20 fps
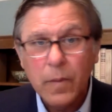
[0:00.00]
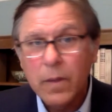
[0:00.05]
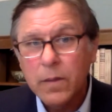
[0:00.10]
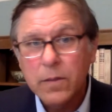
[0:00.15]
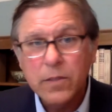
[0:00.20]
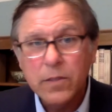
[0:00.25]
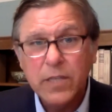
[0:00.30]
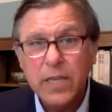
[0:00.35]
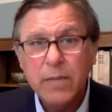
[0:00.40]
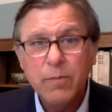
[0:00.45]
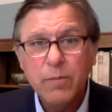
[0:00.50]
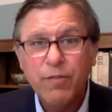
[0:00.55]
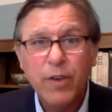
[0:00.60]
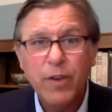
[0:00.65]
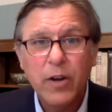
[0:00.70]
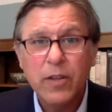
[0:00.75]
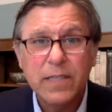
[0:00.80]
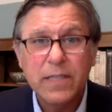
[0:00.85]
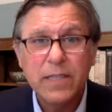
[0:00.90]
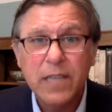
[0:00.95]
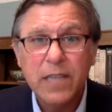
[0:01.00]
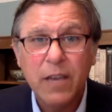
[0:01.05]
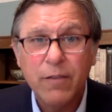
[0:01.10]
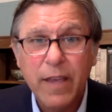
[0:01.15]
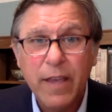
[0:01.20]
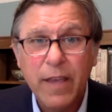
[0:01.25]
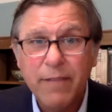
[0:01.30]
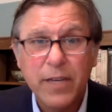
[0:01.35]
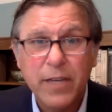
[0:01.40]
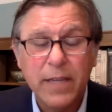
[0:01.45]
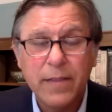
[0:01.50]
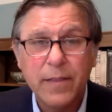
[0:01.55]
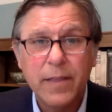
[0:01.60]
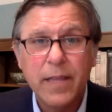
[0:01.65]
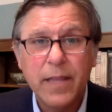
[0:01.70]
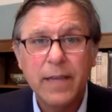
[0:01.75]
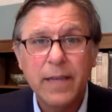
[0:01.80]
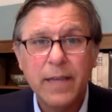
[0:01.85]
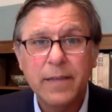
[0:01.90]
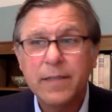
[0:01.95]
seemed fairly self-evident,
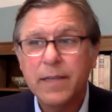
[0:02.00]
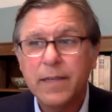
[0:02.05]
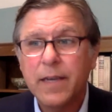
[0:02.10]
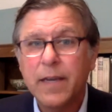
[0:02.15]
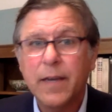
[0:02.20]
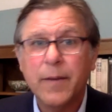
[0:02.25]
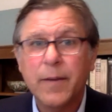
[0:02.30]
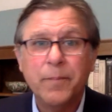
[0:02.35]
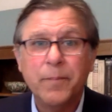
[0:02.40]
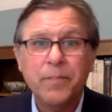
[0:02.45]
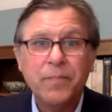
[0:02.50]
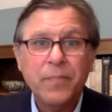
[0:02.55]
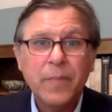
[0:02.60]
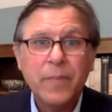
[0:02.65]
that